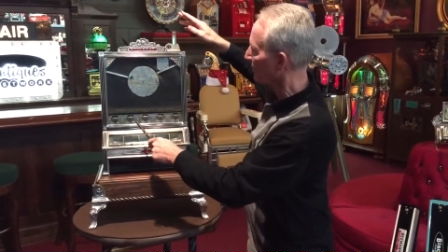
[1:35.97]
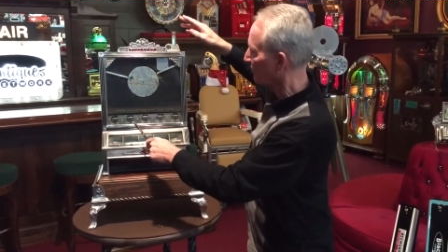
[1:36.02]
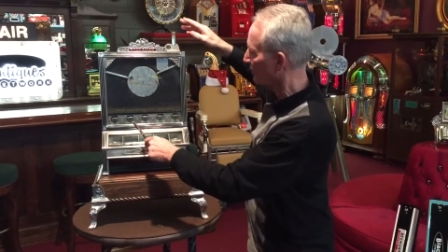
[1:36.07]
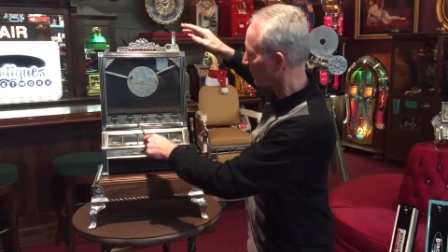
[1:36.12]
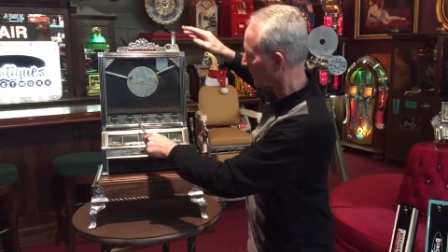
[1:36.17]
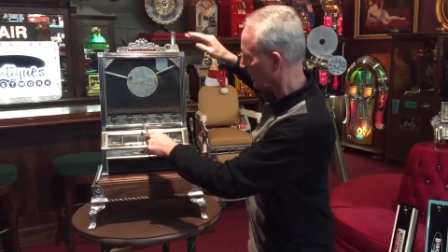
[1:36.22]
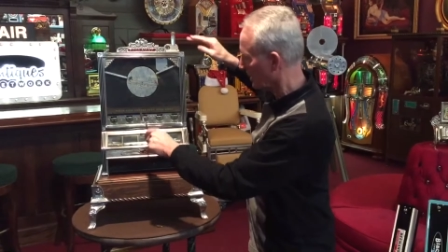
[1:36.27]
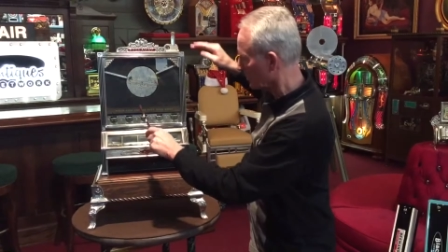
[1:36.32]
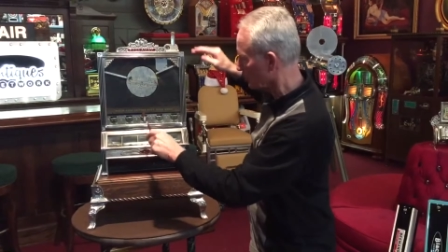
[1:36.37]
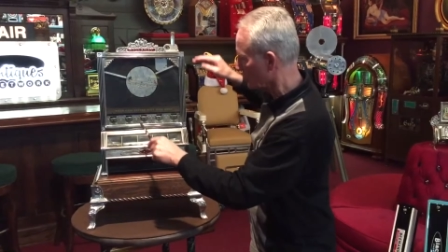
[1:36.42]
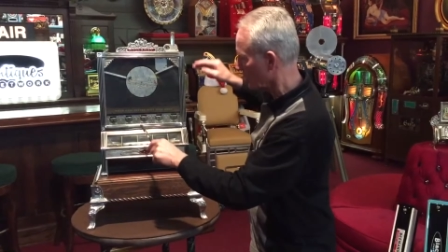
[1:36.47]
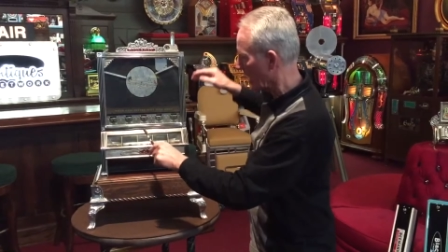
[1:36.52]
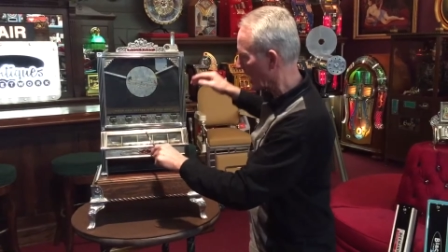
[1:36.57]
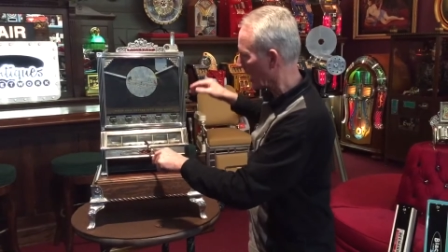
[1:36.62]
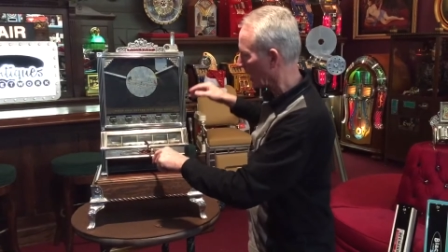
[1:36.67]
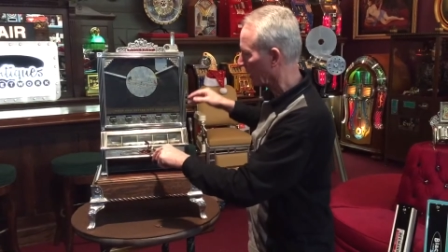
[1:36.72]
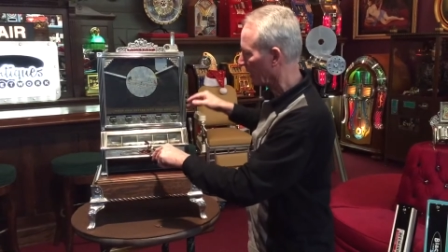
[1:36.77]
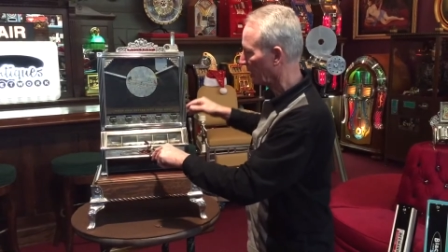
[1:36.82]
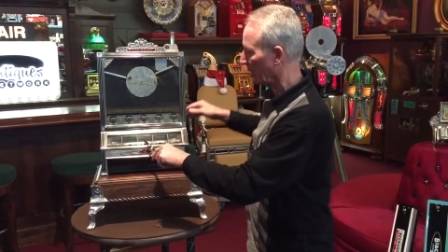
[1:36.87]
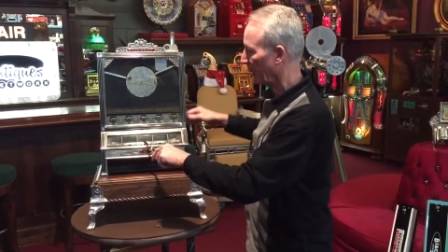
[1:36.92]
if you hit a
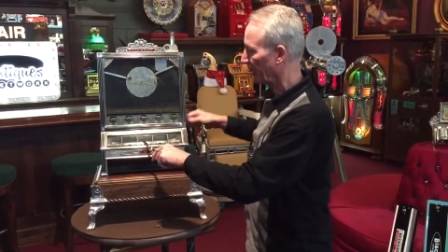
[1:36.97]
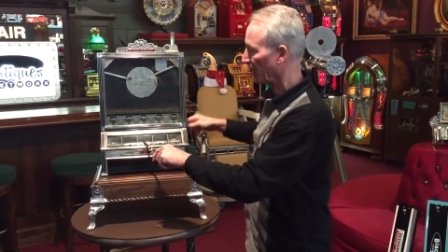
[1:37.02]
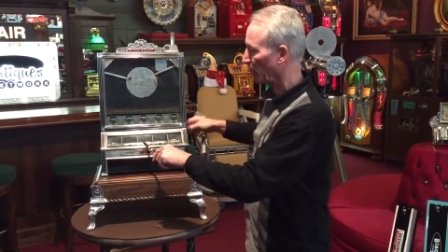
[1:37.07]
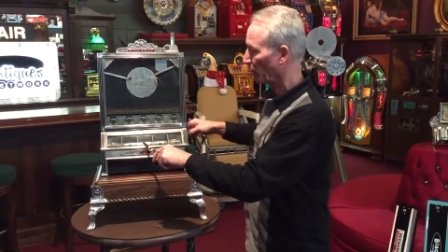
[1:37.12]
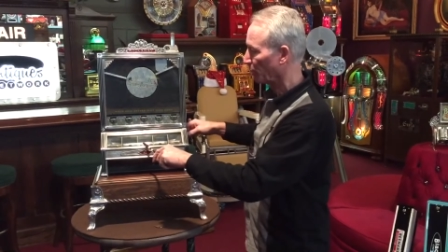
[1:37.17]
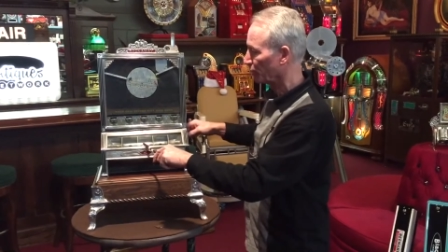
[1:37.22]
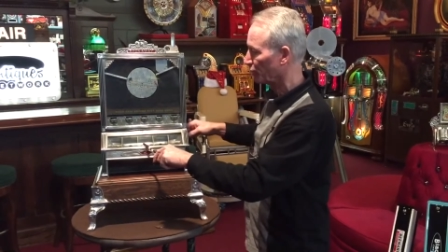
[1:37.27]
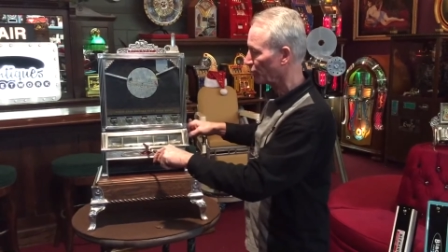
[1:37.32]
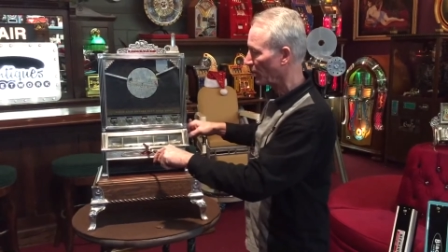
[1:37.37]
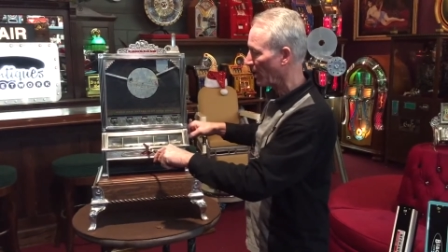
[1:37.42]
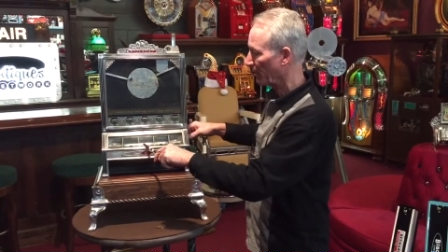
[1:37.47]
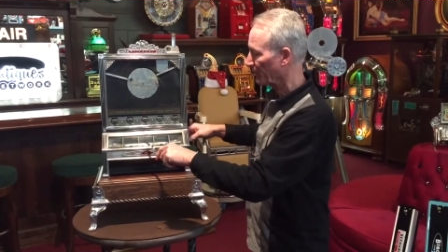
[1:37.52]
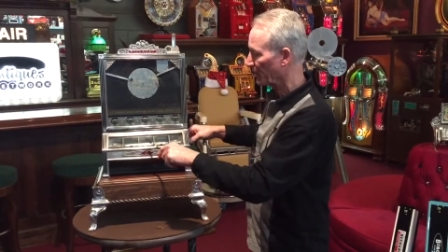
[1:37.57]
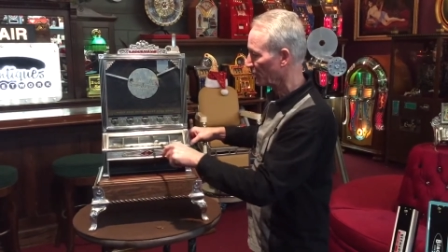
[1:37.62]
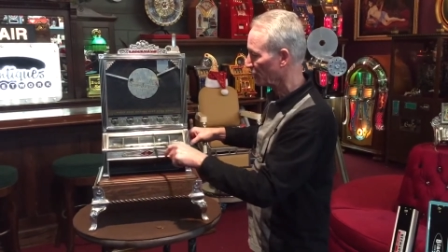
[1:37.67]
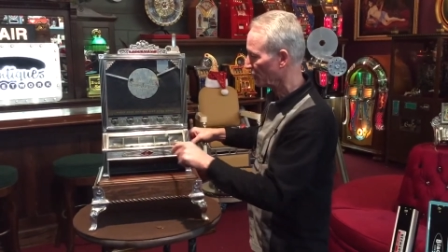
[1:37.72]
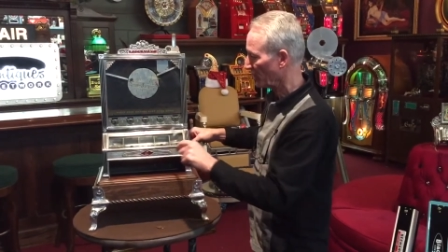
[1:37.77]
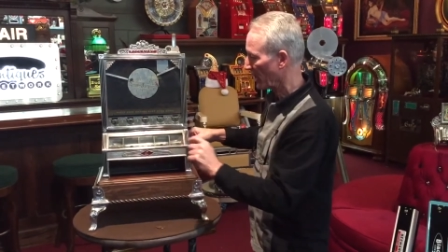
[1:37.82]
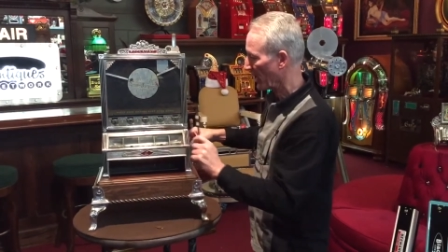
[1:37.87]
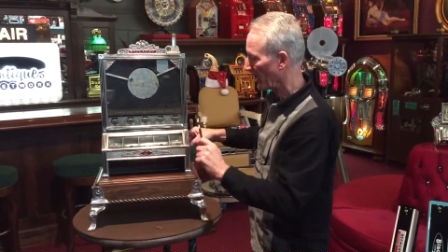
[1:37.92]
jack and it will drop the
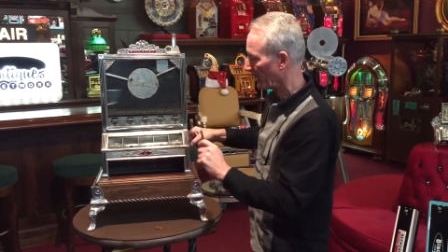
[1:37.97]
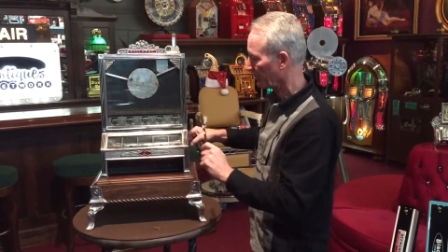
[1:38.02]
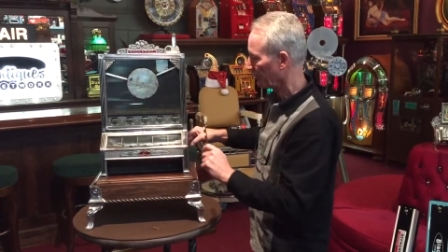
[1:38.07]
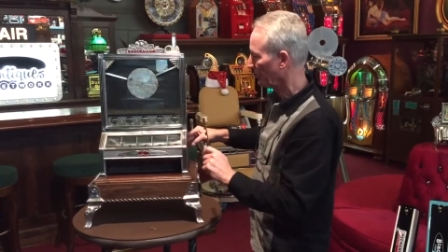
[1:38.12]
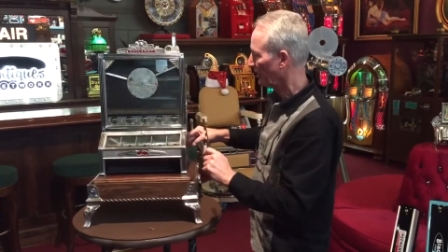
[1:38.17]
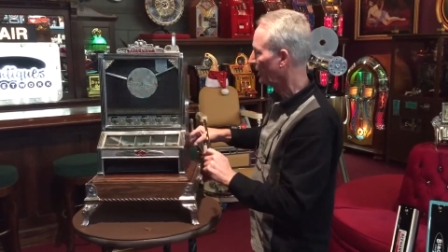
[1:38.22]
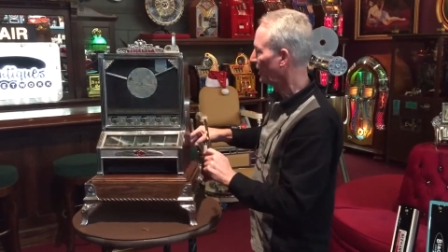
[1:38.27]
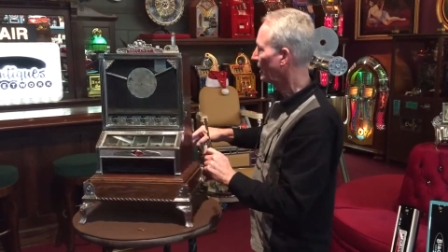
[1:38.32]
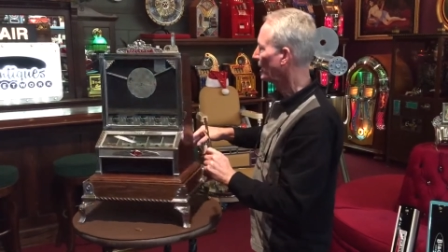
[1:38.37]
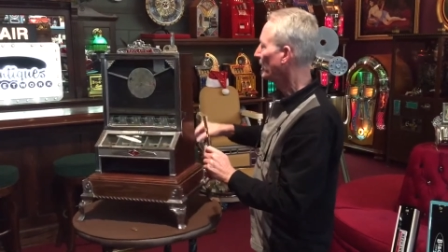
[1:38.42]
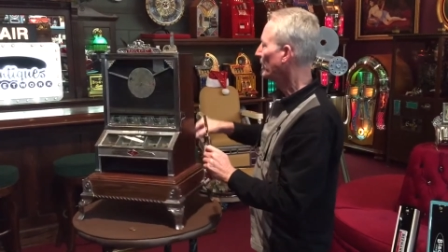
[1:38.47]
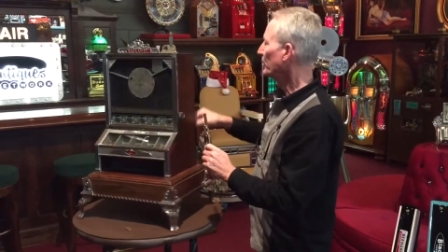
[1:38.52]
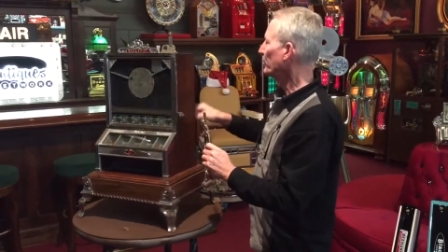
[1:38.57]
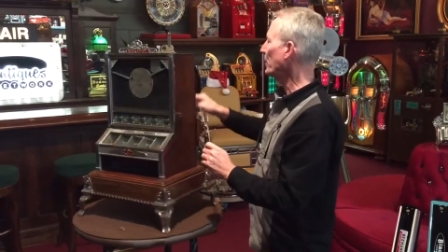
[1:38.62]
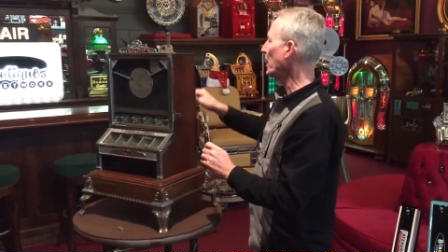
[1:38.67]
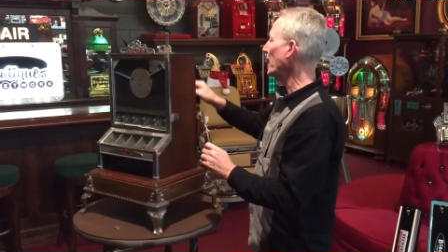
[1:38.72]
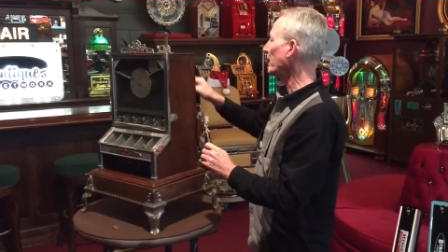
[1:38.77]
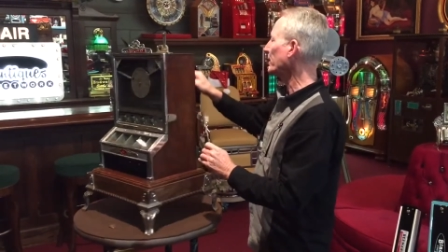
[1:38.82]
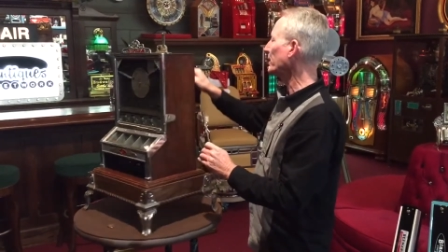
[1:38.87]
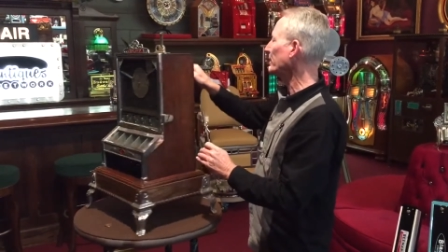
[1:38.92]
jack.
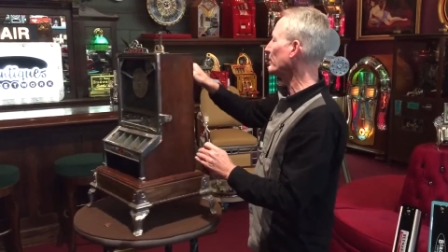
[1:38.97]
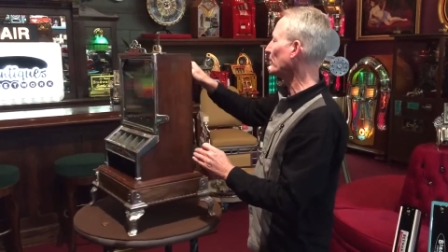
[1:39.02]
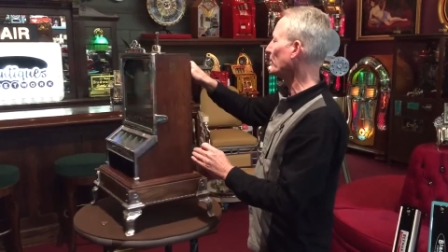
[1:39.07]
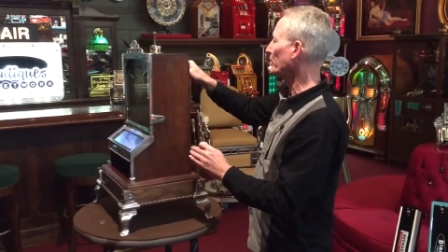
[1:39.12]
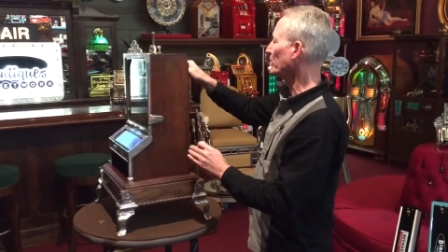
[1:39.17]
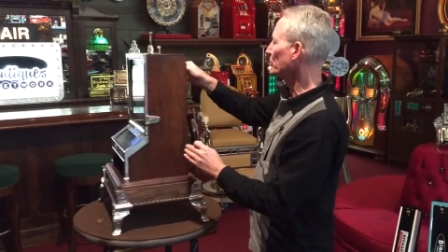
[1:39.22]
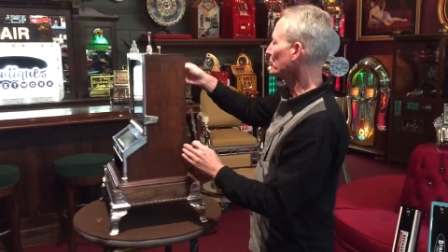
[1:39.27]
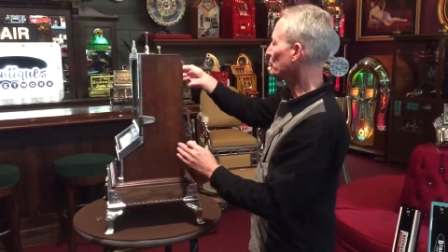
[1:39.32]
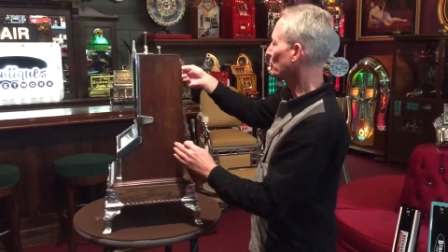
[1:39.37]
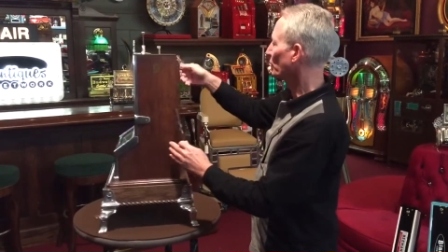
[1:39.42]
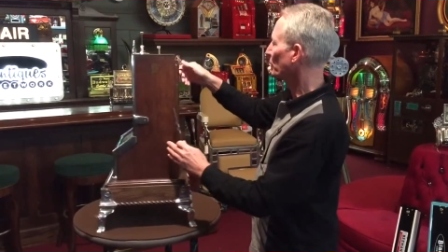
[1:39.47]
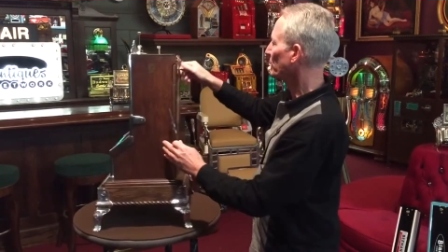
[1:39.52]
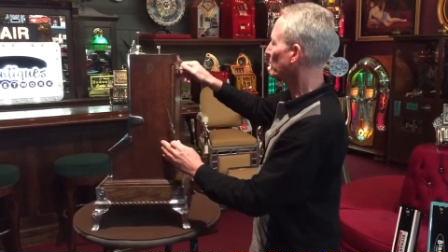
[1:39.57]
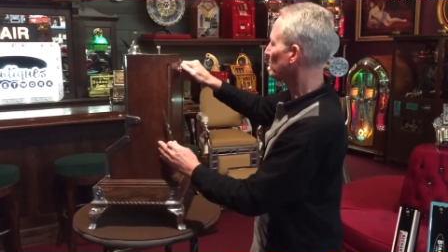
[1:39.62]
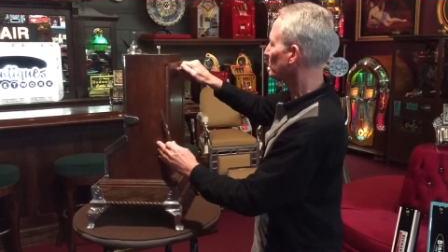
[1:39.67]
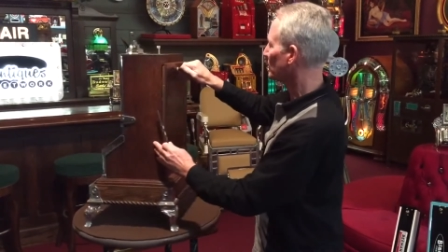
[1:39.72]
Back here, I'm gonna show you